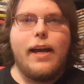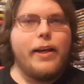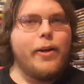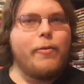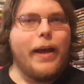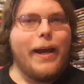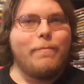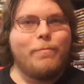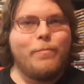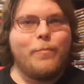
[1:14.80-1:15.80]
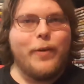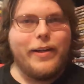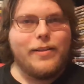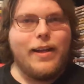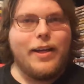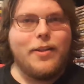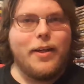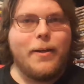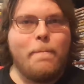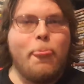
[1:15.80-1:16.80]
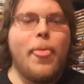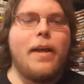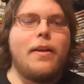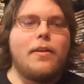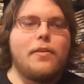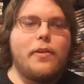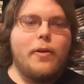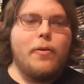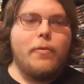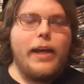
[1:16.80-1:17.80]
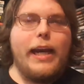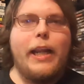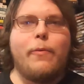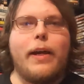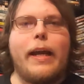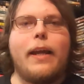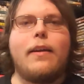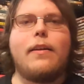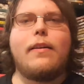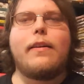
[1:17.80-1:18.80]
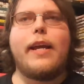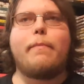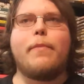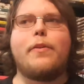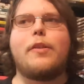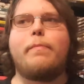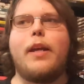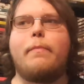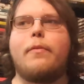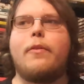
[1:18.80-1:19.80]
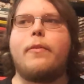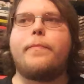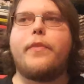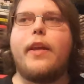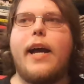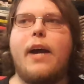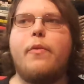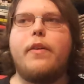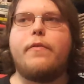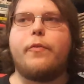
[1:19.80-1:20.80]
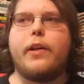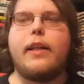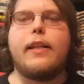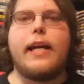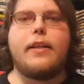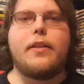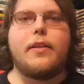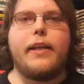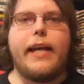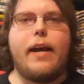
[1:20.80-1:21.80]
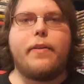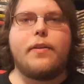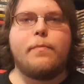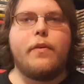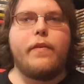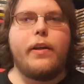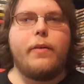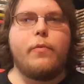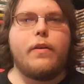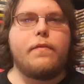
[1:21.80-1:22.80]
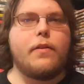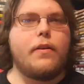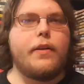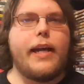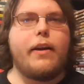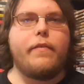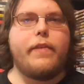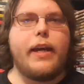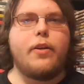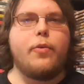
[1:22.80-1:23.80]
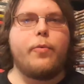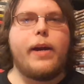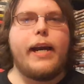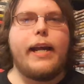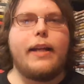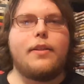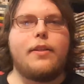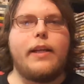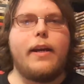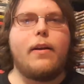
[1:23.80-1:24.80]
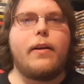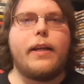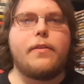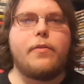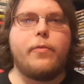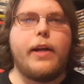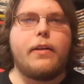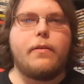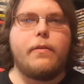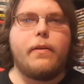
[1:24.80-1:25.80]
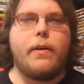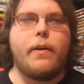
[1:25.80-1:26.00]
I know that. Praise logic. So, anyway, like most people, I would have really liked to see how this movie would have turned out if Edgar Wright had stayed on as a director.